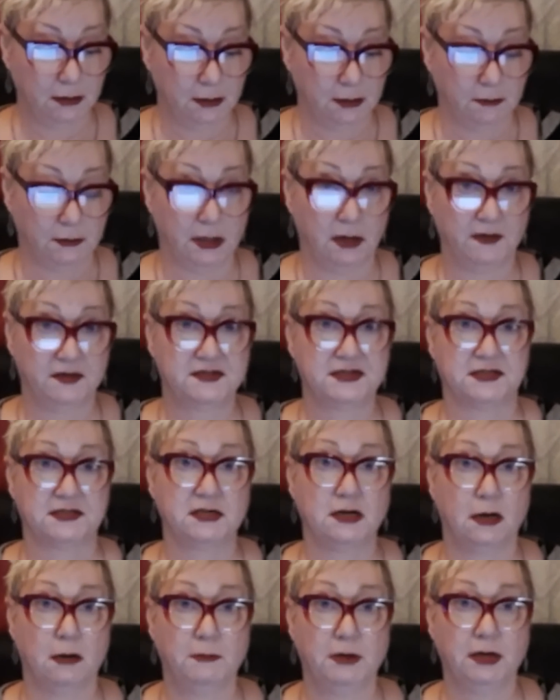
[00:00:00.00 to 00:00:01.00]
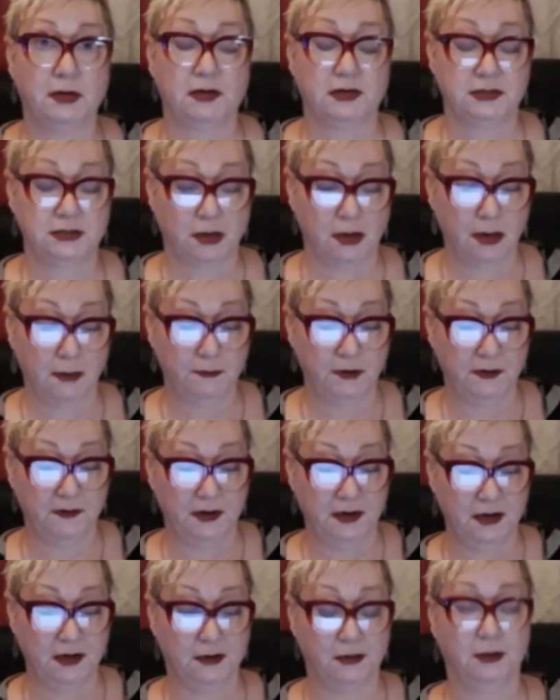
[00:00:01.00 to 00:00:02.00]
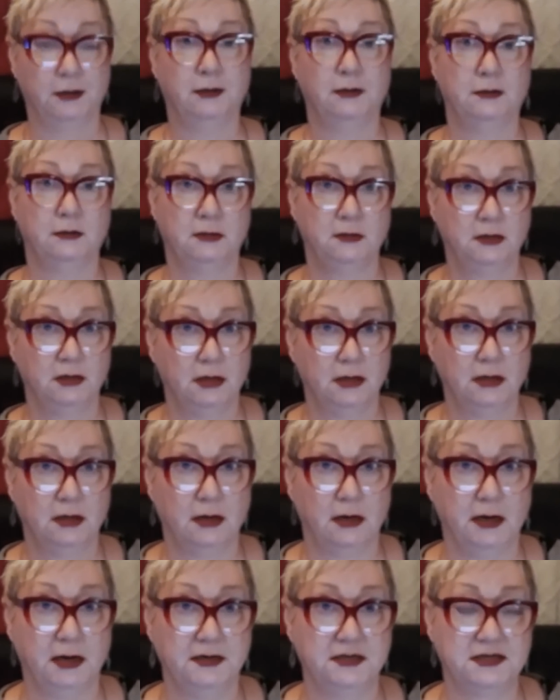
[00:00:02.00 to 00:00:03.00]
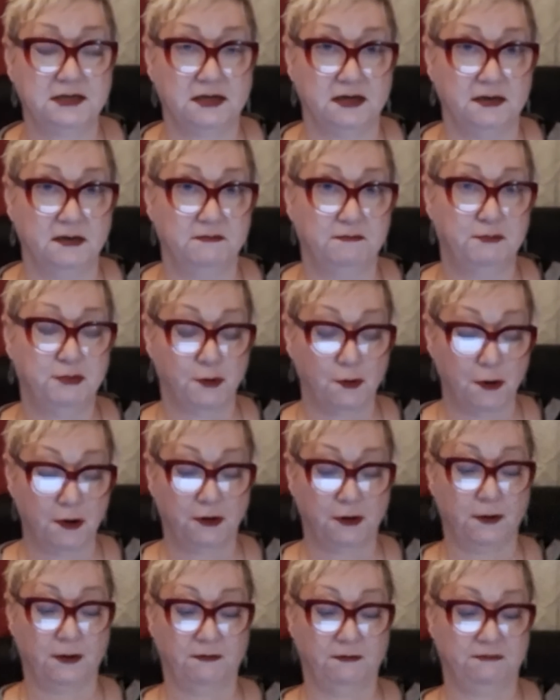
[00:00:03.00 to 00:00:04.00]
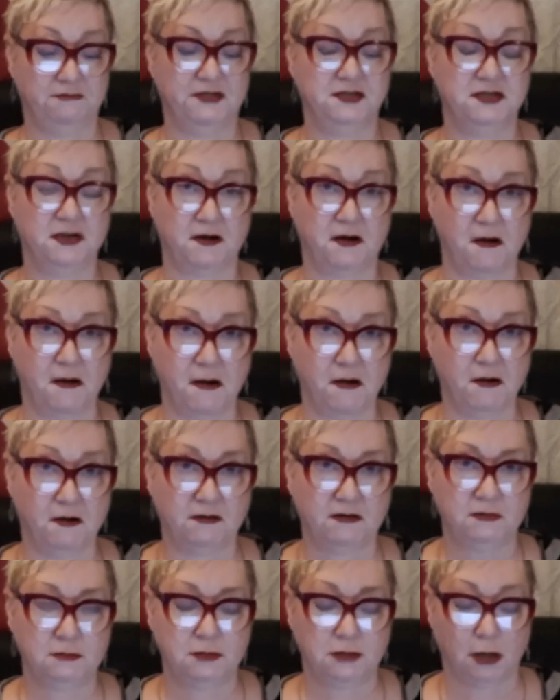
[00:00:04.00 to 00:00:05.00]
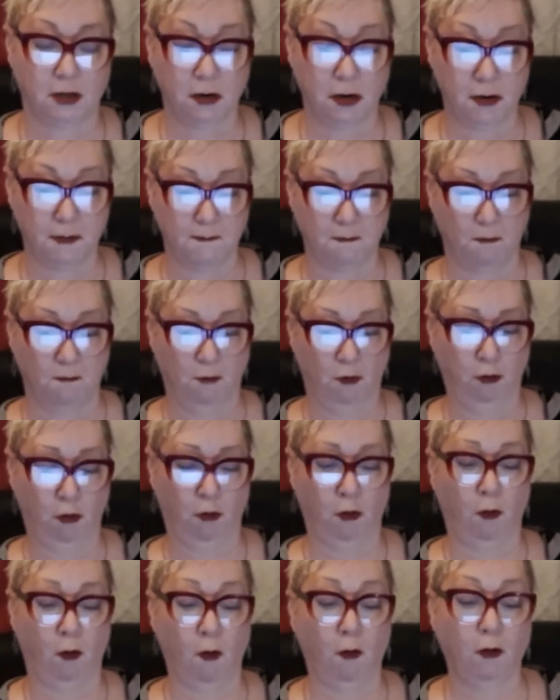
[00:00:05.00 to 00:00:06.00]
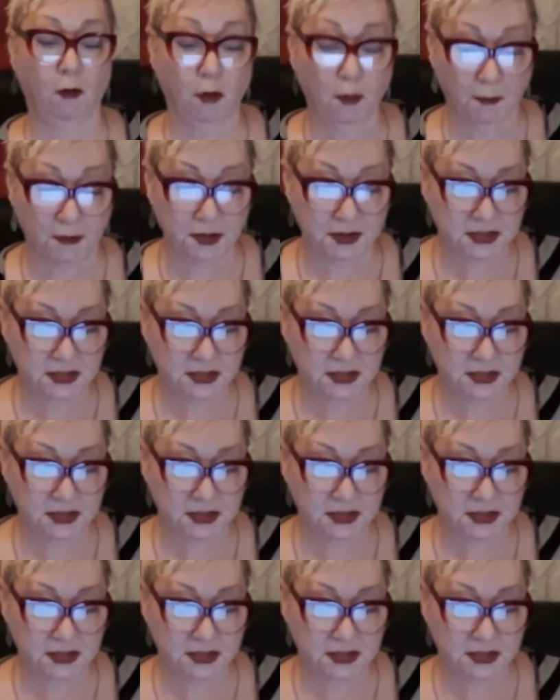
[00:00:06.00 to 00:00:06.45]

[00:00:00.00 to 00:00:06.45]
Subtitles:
Well, this is coming at a time when the ICE and Border Czar Tom Horman